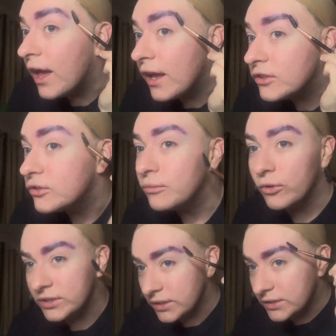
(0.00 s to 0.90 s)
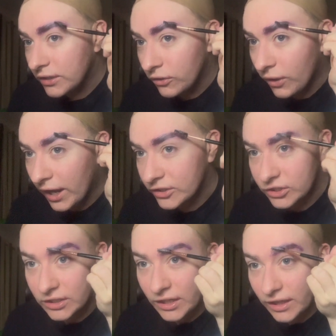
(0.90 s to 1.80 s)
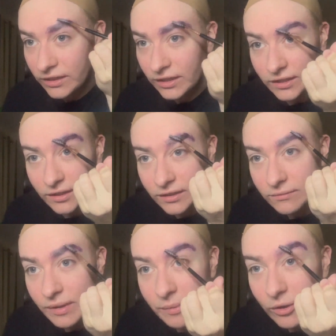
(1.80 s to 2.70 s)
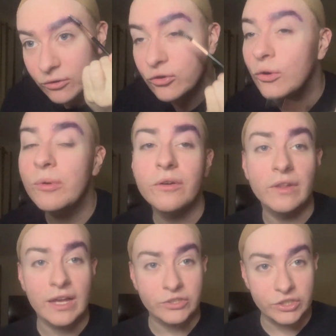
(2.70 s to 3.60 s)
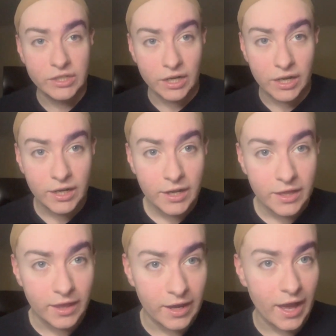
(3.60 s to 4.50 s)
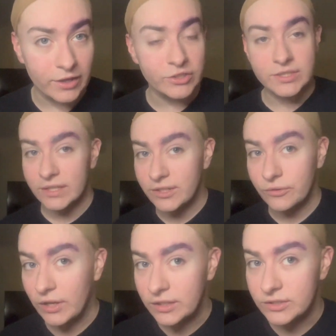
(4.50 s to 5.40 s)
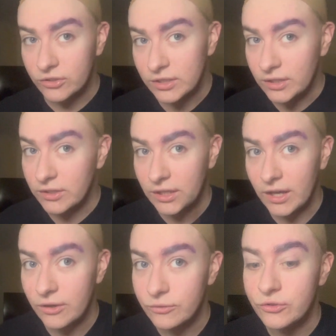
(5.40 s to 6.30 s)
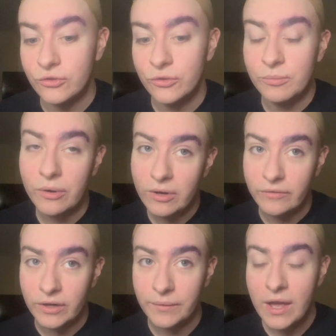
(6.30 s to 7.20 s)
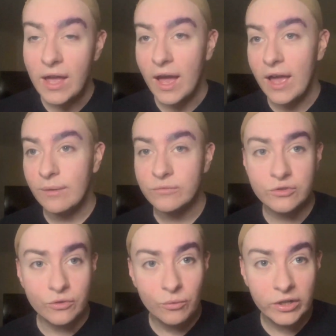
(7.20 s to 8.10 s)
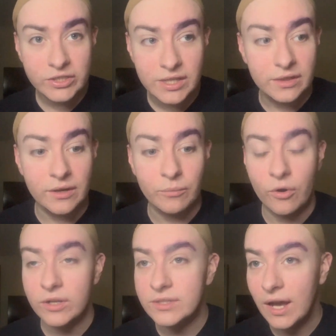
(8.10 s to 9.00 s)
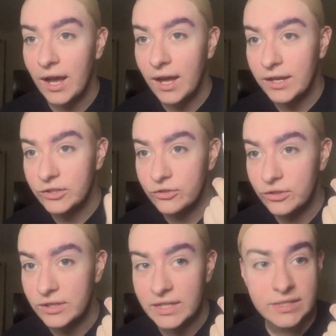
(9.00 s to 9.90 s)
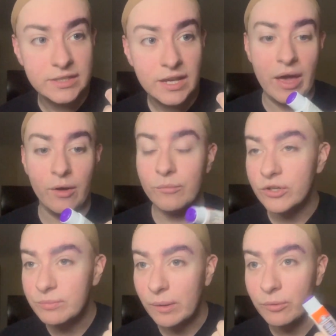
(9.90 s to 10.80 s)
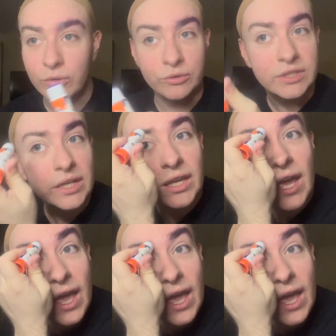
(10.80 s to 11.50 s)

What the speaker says: So it wasn't until actually I think maybe October of last year that I actually sat down and started learning how to do brow cover. So what I just did there was I took this Elmer's purple glue stick